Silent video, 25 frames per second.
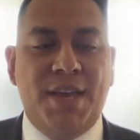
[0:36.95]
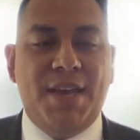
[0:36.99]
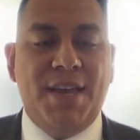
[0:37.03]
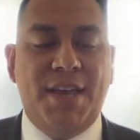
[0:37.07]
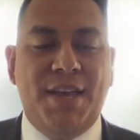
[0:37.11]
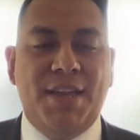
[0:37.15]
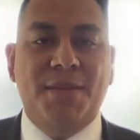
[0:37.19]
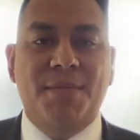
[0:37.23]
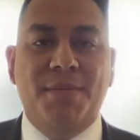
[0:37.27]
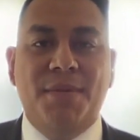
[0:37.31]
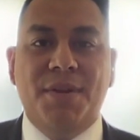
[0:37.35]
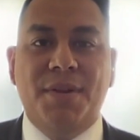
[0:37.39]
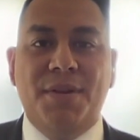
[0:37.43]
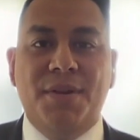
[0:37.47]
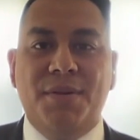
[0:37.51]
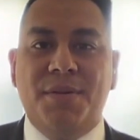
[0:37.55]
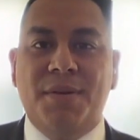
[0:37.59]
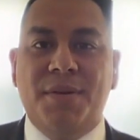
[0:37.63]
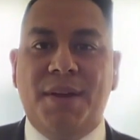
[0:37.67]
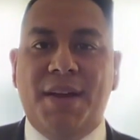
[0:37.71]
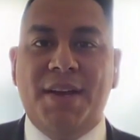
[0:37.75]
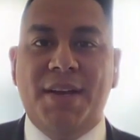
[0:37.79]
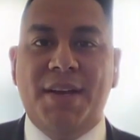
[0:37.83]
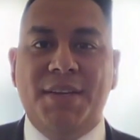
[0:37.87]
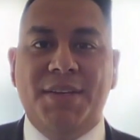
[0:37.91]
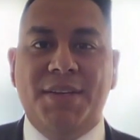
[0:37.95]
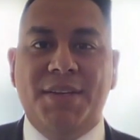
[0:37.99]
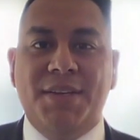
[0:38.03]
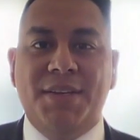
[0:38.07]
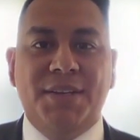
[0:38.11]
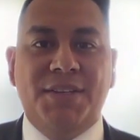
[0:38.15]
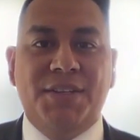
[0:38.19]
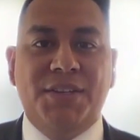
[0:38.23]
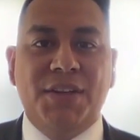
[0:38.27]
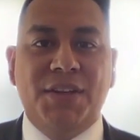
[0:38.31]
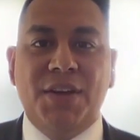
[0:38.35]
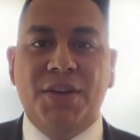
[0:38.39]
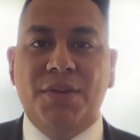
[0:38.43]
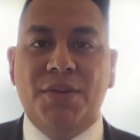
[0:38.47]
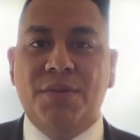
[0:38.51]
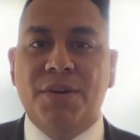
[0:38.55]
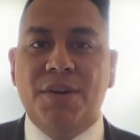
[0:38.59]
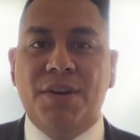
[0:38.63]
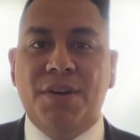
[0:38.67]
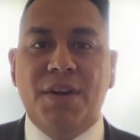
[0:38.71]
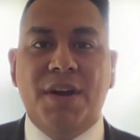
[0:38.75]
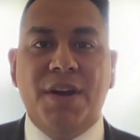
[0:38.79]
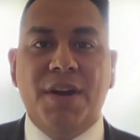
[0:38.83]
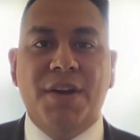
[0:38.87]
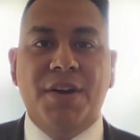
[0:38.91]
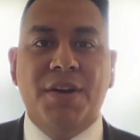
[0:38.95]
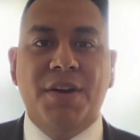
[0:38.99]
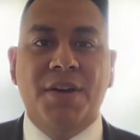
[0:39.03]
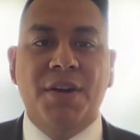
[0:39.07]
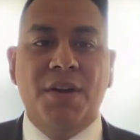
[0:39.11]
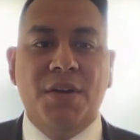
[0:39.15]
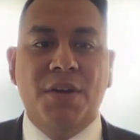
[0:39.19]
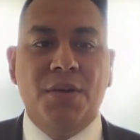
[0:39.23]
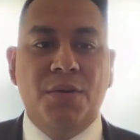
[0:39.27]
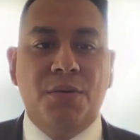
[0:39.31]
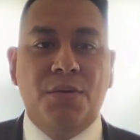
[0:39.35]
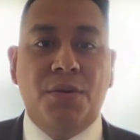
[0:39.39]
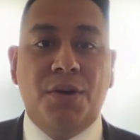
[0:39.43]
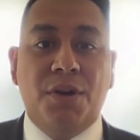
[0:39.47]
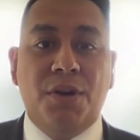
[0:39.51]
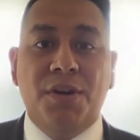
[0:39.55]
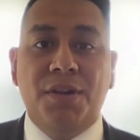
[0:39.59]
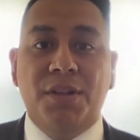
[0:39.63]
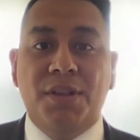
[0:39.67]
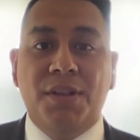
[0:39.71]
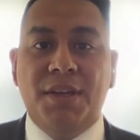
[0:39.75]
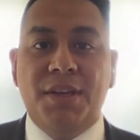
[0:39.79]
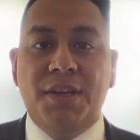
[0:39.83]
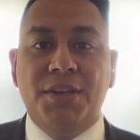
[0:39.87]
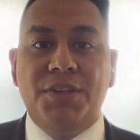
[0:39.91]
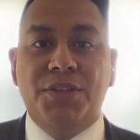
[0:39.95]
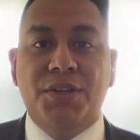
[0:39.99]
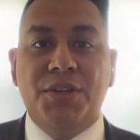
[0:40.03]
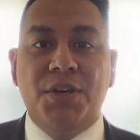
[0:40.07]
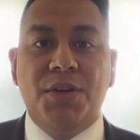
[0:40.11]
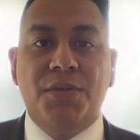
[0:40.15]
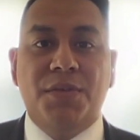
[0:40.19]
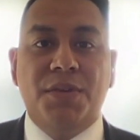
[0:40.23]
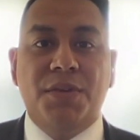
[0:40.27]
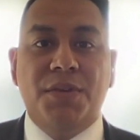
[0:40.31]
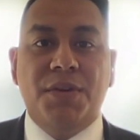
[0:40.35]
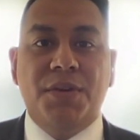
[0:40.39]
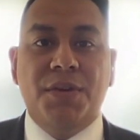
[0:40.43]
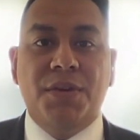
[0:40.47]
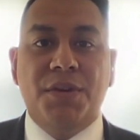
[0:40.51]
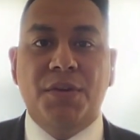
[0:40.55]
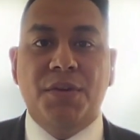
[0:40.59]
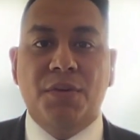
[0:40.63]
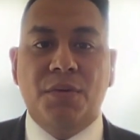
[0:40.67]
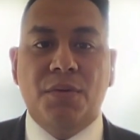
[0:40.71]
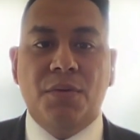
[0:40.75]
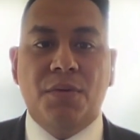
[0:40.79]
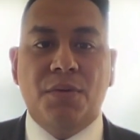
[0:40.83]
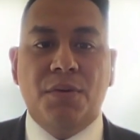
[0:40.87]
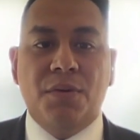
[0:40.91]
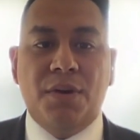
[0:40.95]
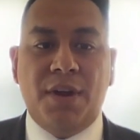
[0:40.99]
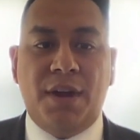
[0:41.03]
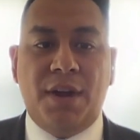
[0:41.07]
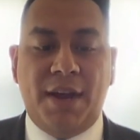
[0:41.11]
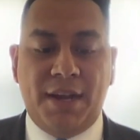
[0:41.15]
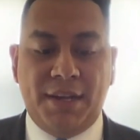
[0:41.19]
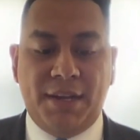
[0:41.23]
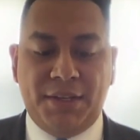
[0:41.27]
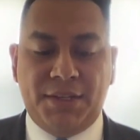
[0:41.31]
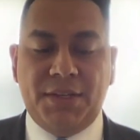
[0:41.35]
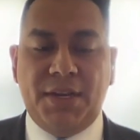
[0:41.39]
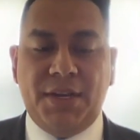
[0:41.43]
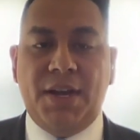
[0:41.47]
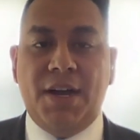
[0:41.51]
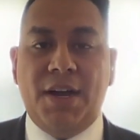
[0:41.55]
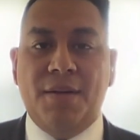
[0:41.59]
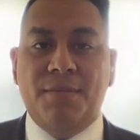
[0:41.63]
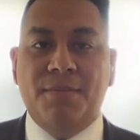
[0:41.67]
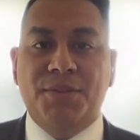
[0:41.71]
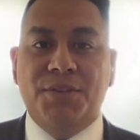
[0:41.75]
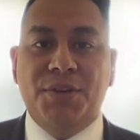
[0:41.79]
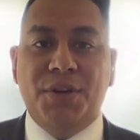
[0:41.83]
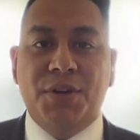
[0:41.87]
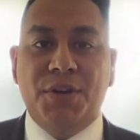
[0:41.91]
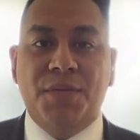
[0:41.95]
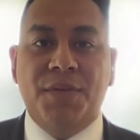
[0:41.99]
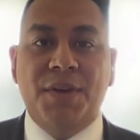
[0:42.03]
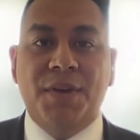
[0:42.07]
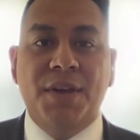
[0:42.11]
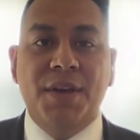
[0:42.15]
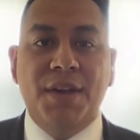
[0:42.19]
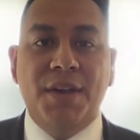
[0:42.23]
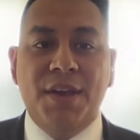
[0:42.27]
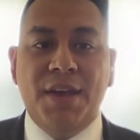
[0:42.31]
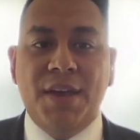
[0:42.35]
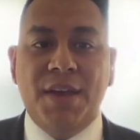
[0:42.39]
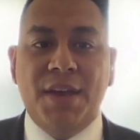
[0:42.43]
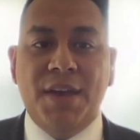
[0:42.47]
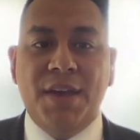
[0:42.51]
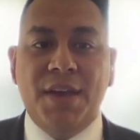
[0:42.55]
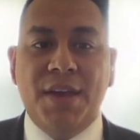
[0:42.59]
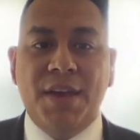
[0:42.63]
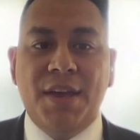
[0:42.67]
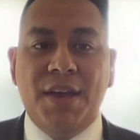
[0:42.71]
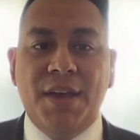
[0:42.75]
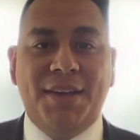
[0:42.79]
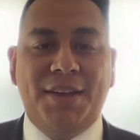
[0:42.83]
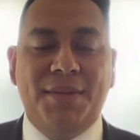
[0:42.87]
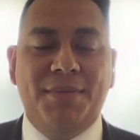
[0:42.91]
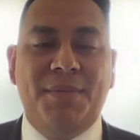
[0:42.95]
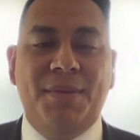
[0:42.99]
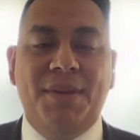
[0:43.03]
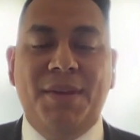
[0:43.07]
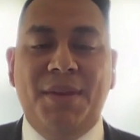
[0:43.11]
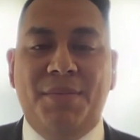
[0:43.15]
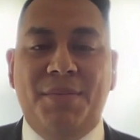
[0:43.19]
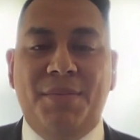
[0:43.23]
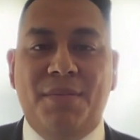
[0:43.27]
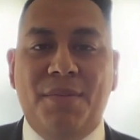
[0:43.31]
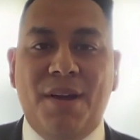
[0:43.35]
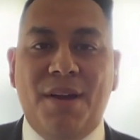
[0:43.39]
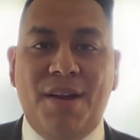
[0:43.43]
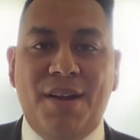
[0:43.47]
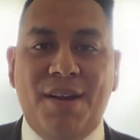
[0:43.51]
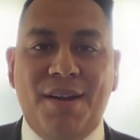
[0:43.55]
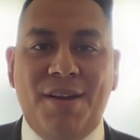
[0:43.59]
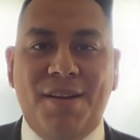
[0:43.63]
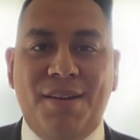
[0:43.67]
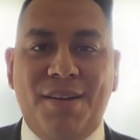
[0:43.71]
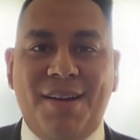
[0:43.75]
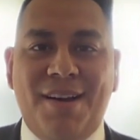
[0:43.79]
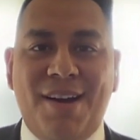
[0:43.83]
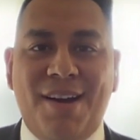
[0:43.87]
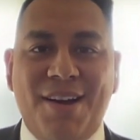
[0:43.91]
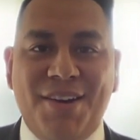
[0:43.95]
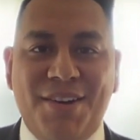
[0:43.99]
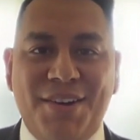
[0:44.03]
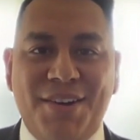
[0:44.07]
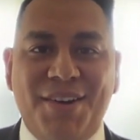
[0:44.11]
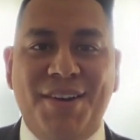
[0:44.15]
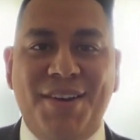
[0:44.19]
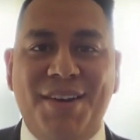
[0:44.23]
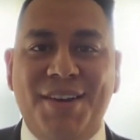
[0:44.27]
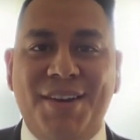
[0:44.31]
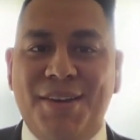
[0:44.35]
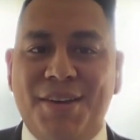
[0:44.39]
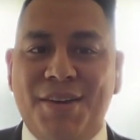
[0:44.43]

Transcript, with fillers: anybody who has a son or a daughter who currently is serving or has served and would like to be honored.